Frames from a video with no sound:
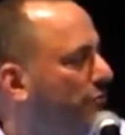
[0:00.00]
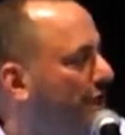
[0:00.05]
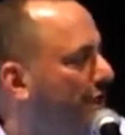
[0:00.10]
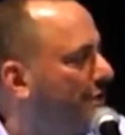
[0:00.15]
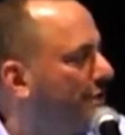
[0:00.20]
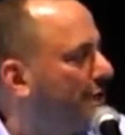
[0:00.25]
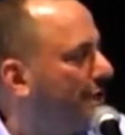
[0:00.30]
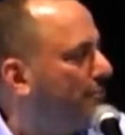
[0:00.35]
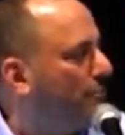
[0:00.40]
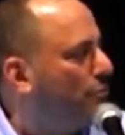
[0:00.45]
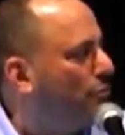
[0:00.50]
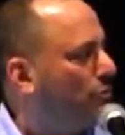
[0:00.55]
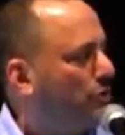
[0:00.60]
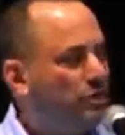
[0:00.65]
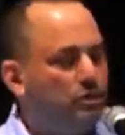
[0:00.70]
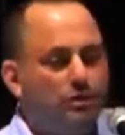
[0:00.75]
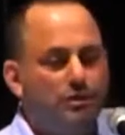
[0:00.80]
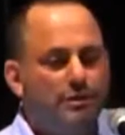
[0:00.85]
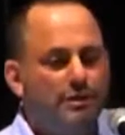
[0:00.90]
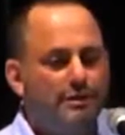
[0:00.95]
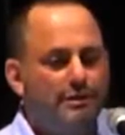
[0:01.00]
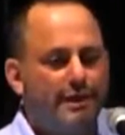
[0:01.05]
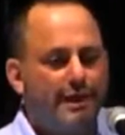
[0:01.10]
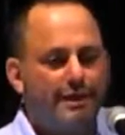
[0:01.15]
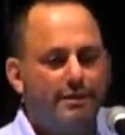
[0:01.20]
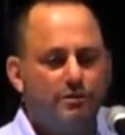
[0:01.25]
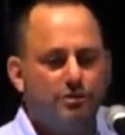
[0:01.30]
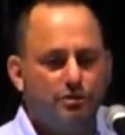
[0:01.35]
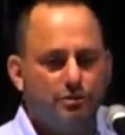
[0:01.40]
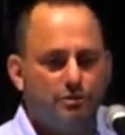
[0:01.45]
real-time collision
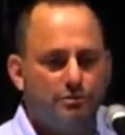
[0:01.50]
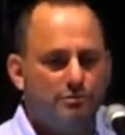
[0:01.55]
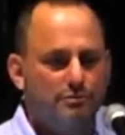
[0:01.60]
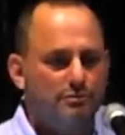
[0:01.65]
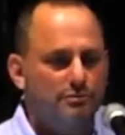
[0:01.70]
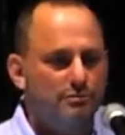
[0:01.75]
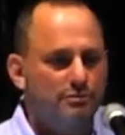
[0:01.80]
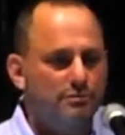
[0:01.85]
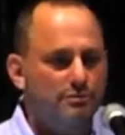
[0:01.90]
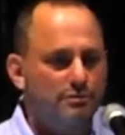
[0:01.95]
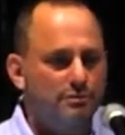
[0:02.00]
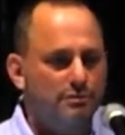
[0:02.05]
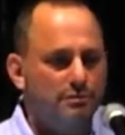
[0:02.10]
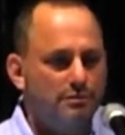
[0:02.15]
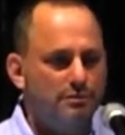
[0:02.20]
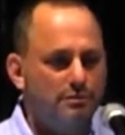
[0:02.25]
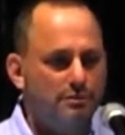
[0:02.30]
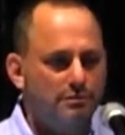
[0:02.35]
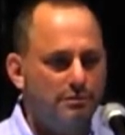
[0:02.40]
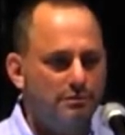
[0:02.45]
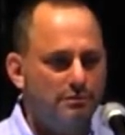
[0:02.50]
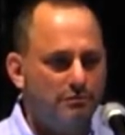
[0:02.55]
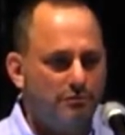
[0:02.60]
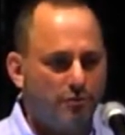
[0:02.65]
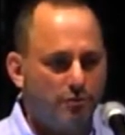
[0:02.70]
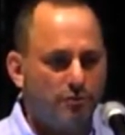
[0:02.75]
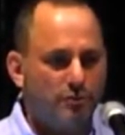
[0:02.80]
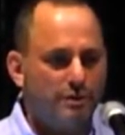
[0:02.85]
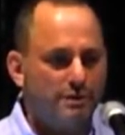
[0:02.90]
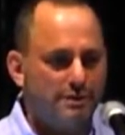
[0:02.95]
detection
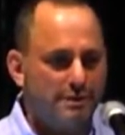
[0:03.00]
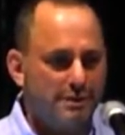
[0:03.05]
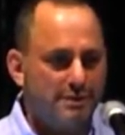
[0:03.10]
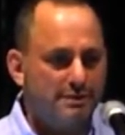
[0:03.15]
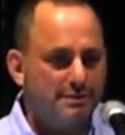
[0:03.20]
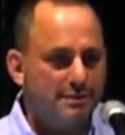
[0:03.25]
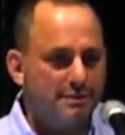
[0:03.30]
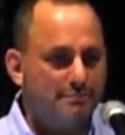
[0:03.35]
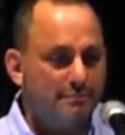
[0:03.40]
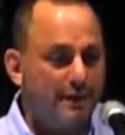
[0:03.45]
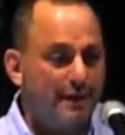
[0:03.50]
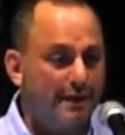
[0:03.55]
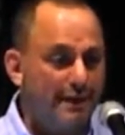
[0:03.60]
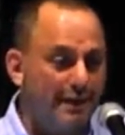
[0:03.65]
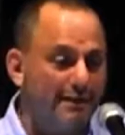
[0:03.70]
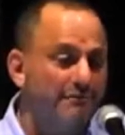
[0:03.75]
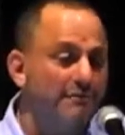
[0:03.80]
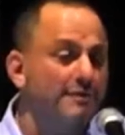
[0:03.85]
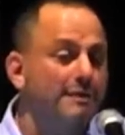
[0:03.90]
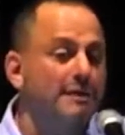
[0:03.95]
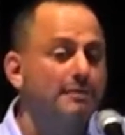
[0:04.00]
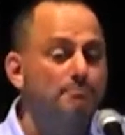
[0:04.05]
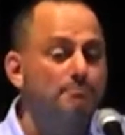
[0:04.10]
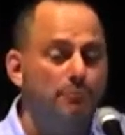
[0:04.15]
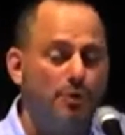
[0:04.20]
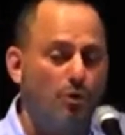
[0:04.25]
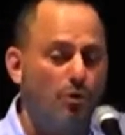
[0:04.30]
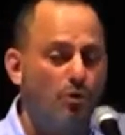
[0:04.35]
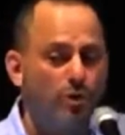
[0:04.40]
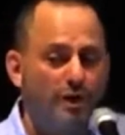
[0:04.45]
for the system and even
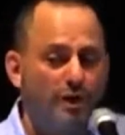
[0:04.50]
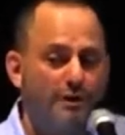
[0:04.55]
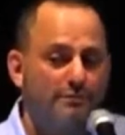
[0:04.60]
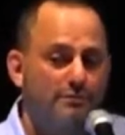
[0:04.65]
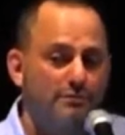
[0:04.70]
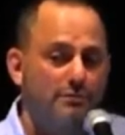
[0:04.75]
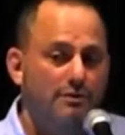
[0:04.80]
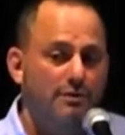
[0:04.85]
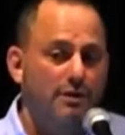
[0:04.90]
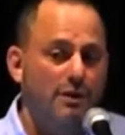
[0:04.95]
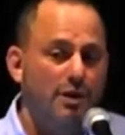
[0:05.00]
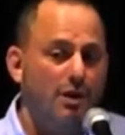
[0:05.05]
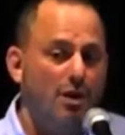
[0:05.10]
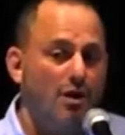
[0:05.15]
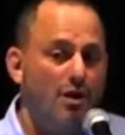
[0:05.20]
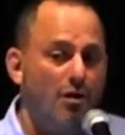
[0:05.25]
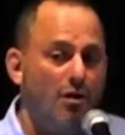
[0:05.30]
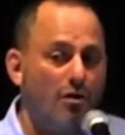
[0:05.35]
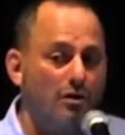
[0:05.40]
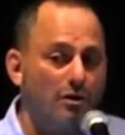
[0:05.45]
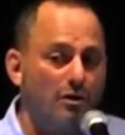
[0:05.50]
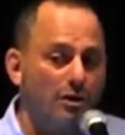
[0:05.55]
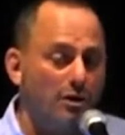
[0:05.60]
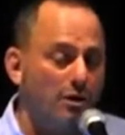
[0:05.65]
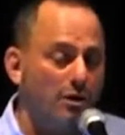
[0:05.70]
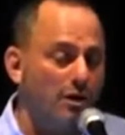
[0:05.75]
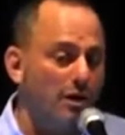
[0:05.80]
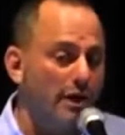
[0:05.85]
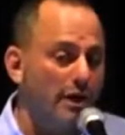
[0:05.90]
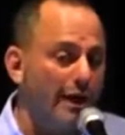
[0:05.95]
deploy it on
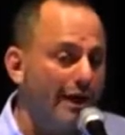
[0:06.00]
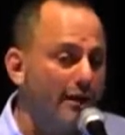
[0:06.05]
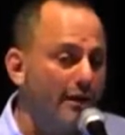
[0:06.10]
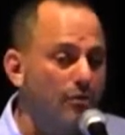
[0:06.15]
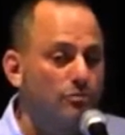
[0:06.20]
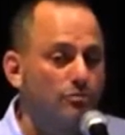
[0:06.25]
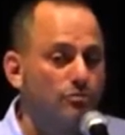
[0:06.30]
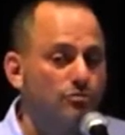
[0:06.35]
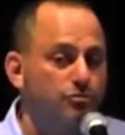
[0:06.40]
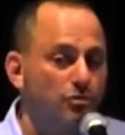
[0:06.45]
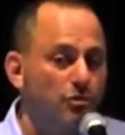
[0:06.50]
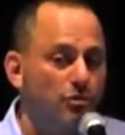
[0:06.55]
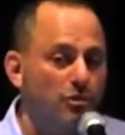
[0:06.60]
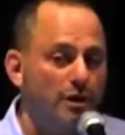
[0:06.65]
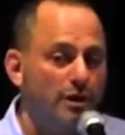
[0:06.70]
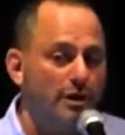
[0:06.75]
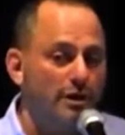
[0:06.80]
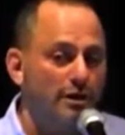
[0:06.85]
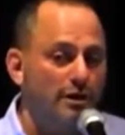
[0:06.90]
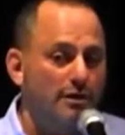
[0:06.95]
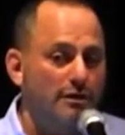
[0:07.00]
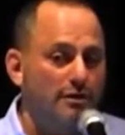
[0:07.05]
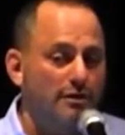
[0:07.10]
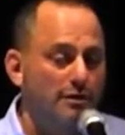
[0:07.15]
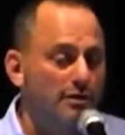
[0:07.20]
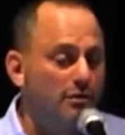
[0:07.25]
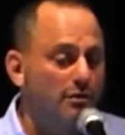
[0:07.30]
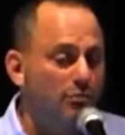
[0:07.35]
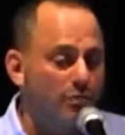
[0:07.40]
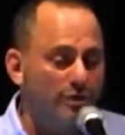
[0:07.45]
a controller
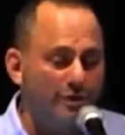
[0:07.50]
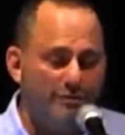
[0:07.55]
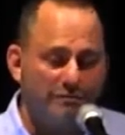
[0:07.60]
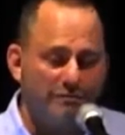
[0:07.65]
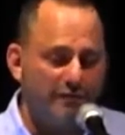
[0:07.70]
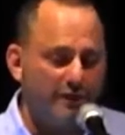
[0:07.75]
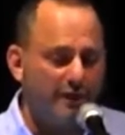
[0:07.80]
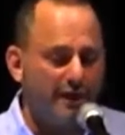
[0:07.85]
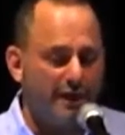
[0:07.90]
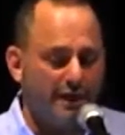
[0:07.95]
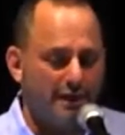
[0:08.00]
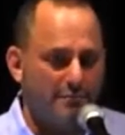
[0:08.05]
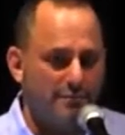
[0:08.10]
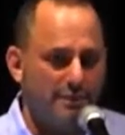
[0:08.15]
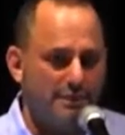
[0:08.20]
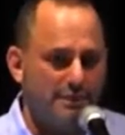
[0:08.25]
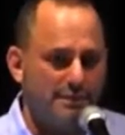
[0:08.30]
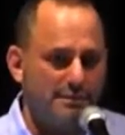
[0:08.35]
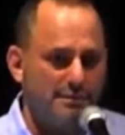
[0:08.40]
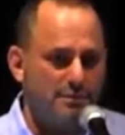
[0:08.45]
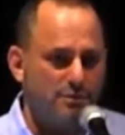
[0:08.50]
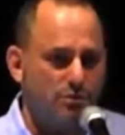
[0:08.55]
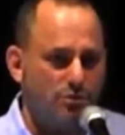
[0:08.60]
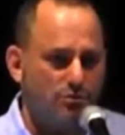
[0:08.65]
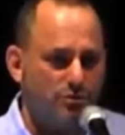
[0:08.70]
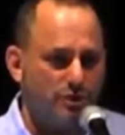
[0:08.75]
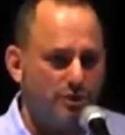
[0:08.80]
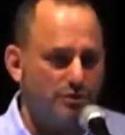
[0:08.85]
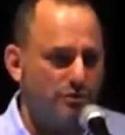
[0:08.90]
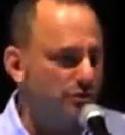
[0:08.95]
with very limited
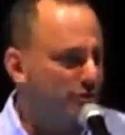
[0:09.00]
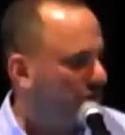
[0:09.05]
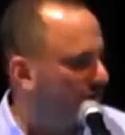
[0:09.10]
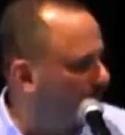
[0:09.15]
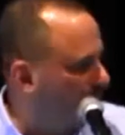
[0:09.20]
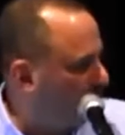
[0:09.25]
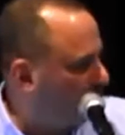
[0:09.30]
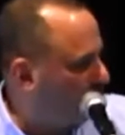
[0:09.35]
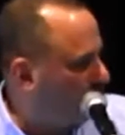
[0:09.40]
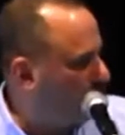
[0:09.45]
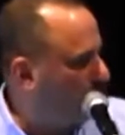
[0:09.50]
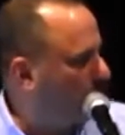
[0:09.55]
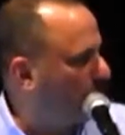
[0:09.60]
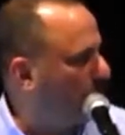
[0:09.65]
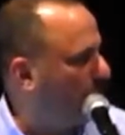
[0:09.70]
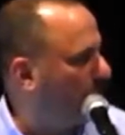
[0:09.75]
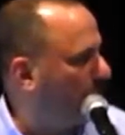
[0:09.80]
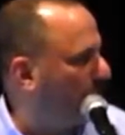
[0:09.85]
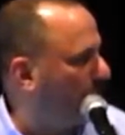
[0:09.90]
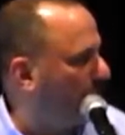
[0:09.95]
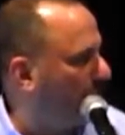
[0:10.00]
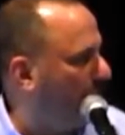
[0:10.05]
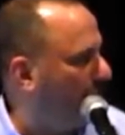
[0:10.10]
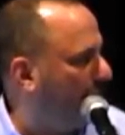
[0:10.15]
storage. This will appear